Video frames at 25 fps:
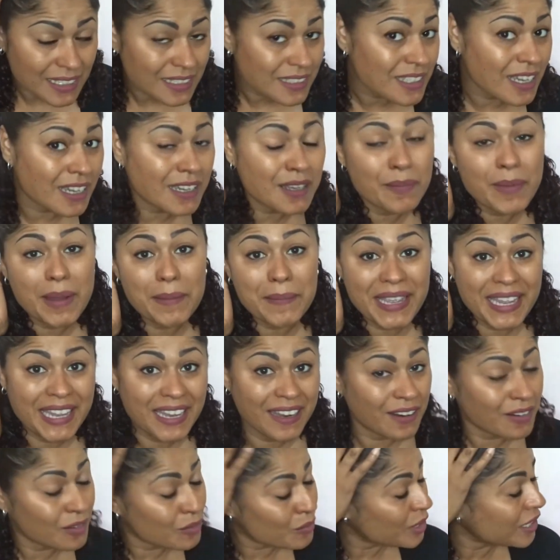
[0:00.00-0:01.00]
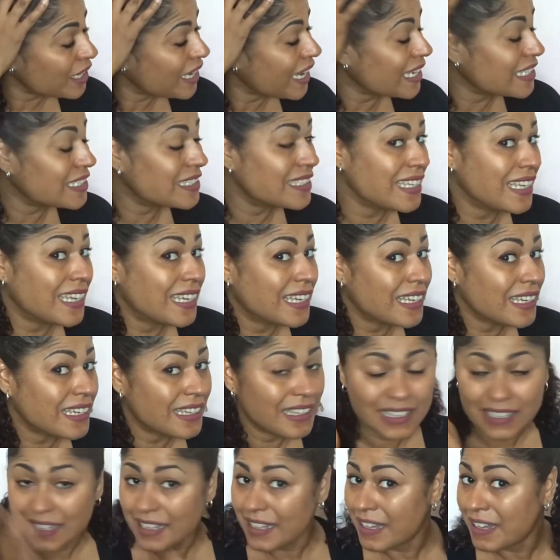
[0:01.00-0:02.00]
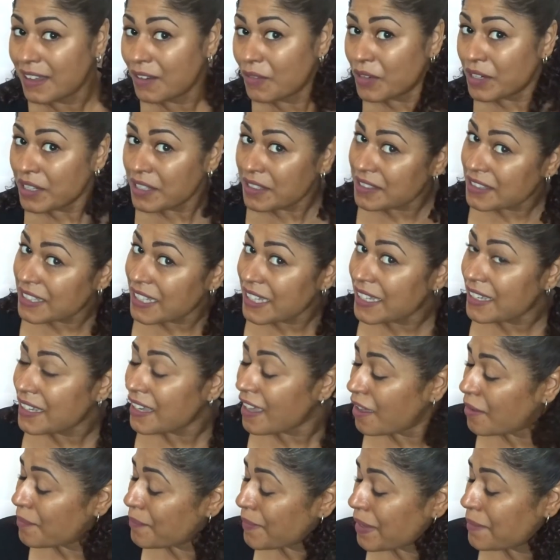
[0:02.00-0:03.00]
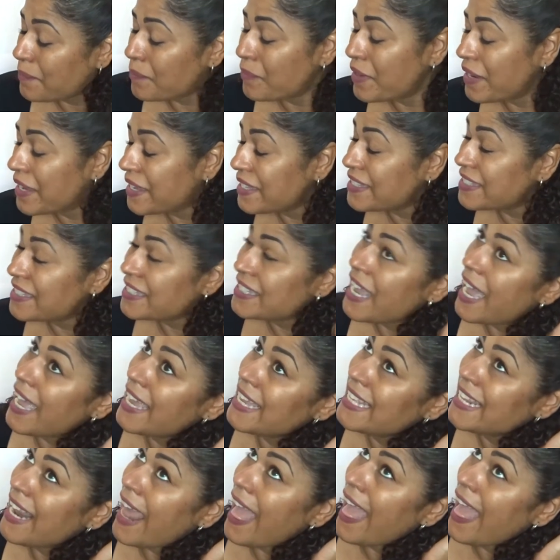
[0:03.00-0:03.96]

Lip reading: Talking about my hair, what do you guys think? What do you think? Are my braids tight?